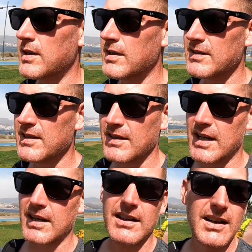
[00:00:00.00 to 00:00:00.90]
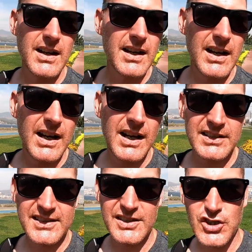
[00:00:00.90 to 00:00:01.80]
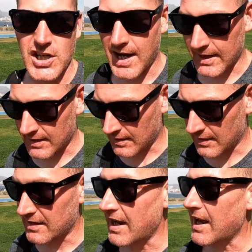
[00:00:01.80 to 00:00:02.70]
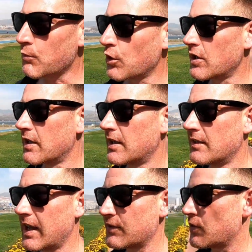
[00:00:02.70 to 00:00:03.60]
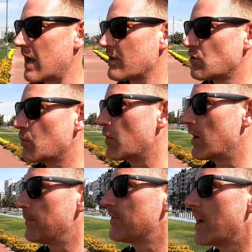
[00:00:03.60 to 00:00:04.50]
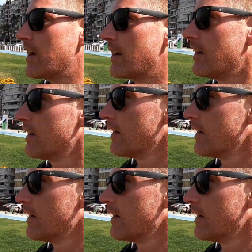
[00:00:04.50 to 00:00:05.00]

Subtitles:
It's in the Alsancak neighborhood, and that's actually where I'm staying.